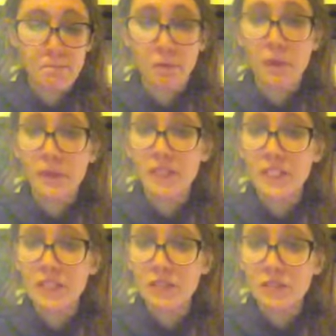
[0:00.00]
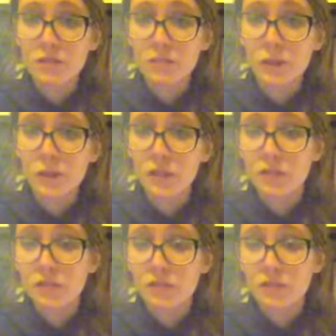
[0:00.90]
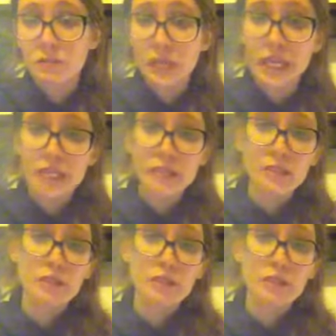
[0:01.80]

Bowen needles, Bowen brand